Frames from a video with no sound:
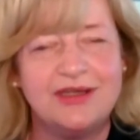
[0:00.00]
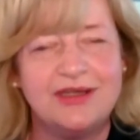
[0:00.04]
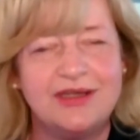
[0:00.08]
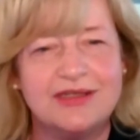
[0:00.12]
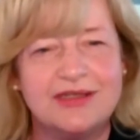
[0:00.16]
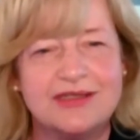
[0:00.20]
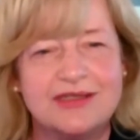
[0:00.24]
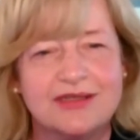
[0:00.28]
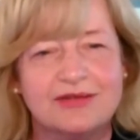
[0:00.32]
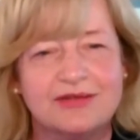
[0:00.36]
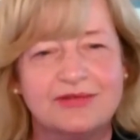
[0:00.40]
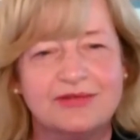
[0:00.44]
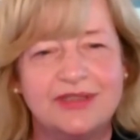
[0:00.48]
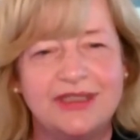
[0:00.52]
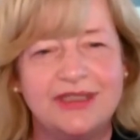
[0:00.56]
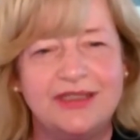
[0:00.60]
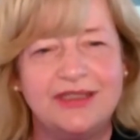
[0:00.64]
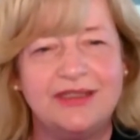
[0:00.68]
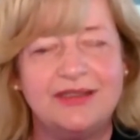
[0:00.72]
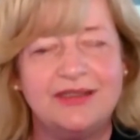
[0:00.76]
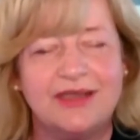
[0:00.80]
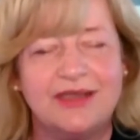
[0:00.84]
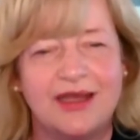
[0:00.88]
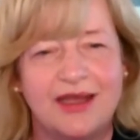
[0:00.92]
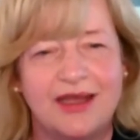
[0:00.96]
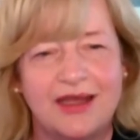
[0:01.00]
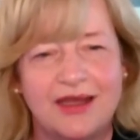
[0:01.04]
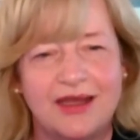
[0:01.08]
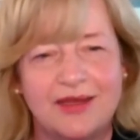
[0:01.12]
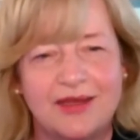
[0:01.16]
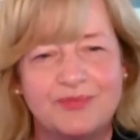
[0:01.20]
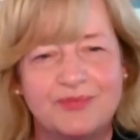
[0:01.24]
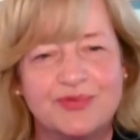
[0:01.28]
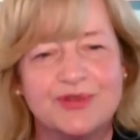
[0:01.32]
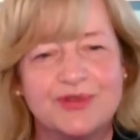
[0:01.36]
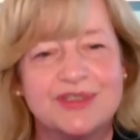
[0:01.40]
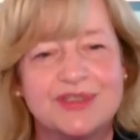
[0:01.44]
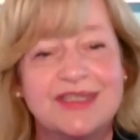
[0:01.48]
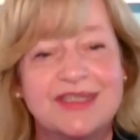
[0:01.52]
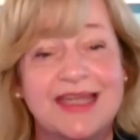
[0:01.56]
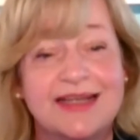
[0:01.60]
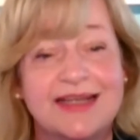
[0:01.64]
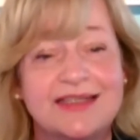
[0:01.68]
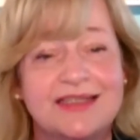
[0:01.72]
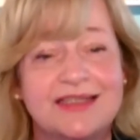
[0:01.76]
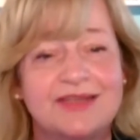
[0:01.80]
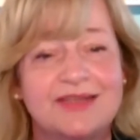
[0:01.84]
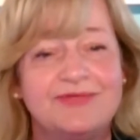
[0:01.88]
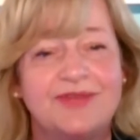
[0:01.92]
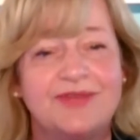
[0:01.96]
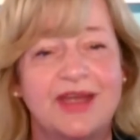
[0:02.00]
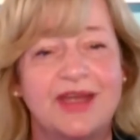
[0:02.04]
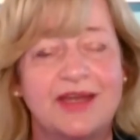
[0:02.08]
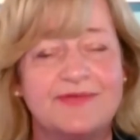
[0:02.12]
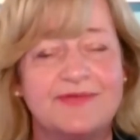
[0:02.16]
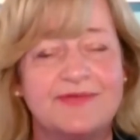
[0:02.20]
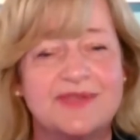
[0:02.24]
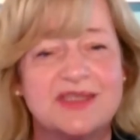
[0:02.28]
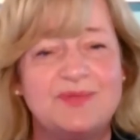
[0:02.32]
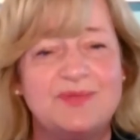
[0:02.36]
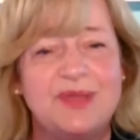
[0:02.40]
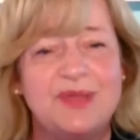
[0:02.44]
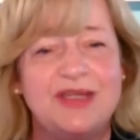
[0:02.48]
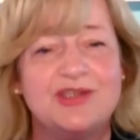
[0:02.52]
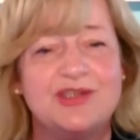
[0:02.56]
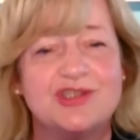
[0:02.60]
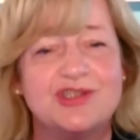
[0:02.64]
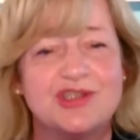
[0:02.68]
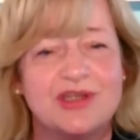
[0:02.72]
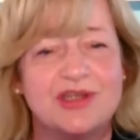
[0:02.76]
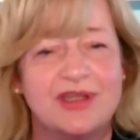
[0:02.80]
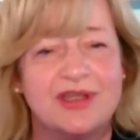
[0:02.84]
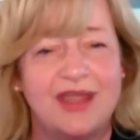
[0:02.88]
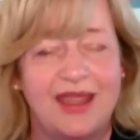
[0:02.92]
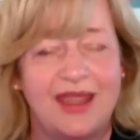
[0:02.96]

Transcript: is only protective of speech,